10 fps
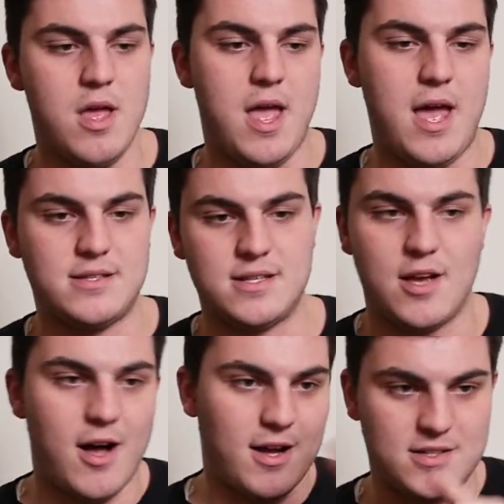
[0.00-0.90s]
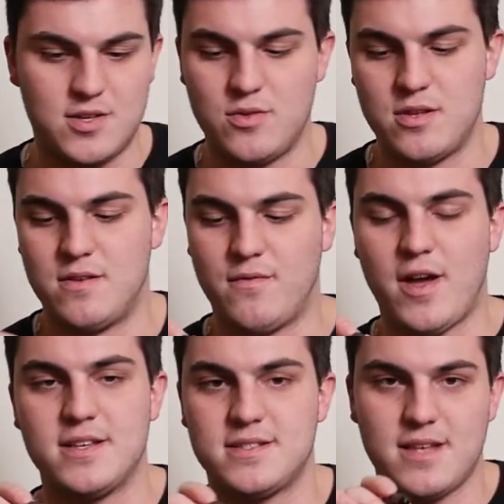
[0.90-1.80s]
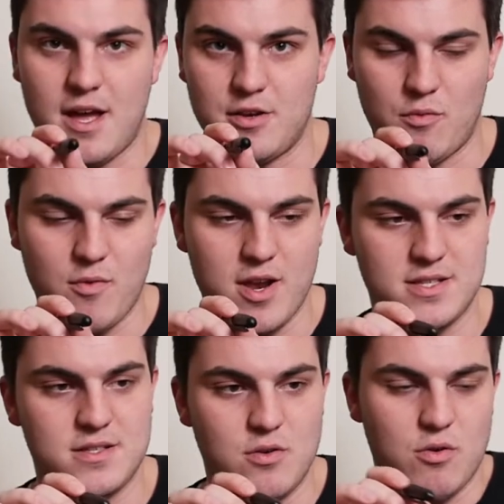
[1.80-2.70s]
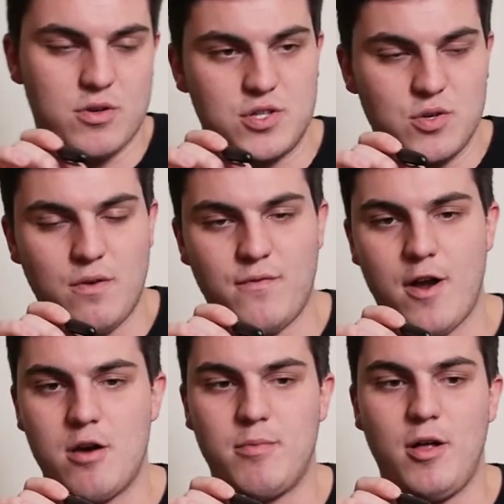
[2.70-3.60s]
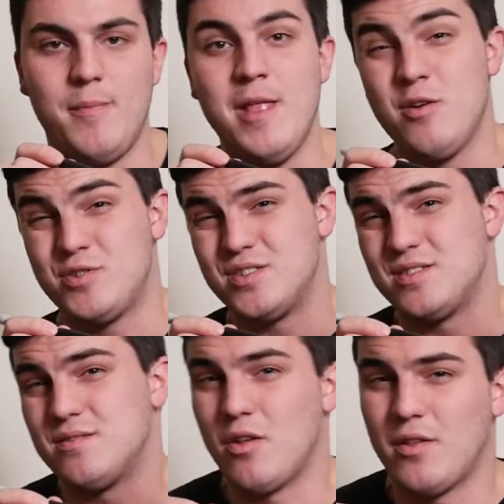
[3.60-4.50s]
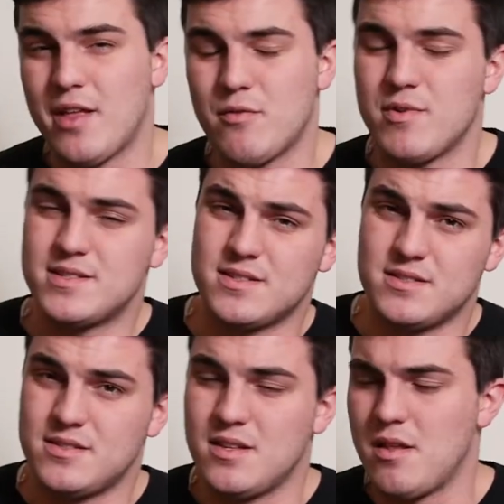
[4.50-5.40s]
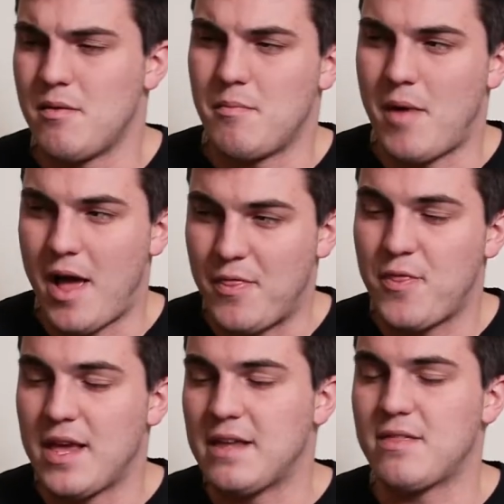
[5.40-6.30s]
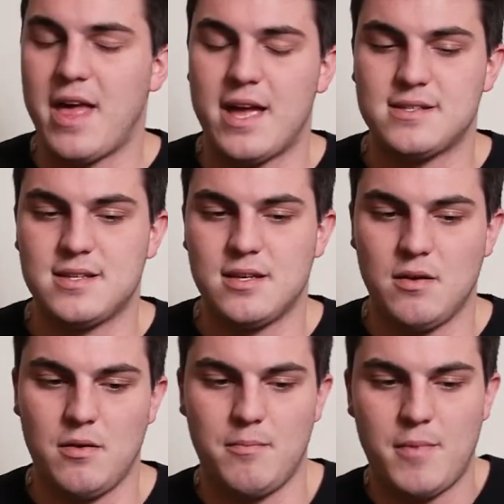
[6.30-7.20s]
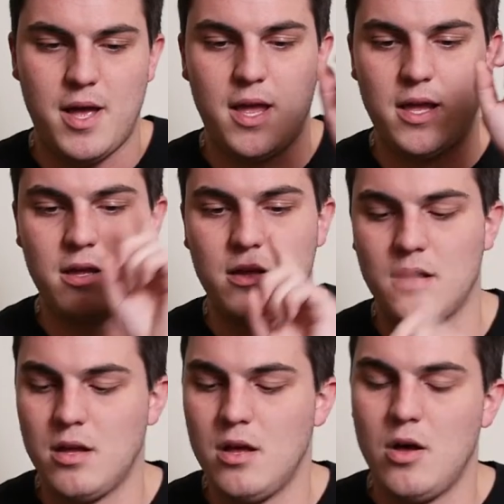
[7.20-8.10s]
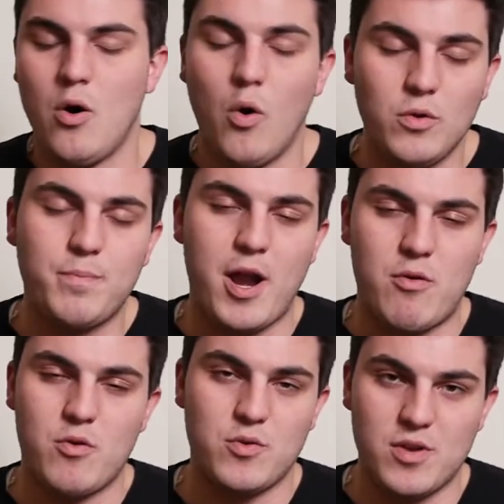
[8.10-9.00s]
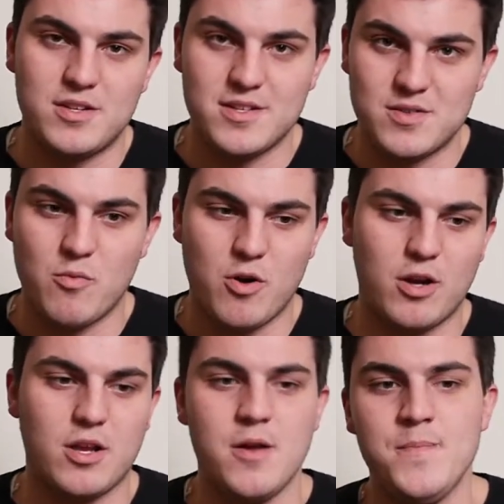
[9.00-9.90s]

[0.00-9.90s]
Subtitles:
had to talk to the device on your wrist in order to shoot a fireball, which is a lot of the reason I think that my old Pyro unit doesn't work.